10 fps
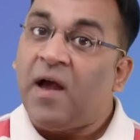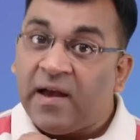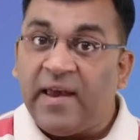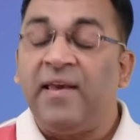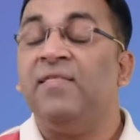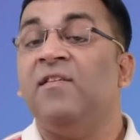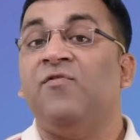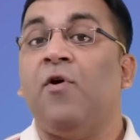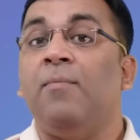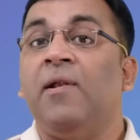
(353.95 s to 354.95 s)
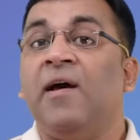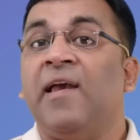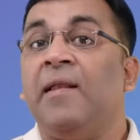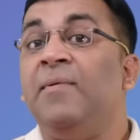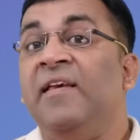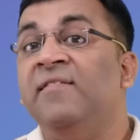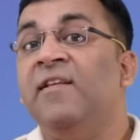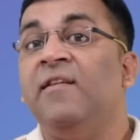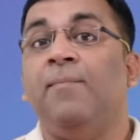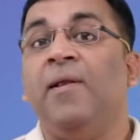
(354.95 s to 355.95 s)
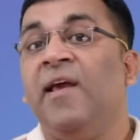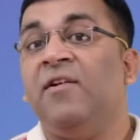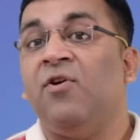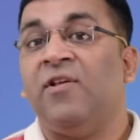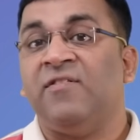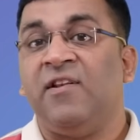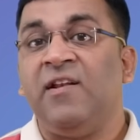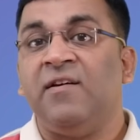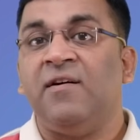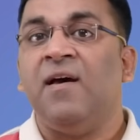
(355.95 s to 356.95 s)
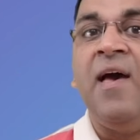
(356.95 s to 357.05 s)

Again, this formula can be easily replicated on a screener.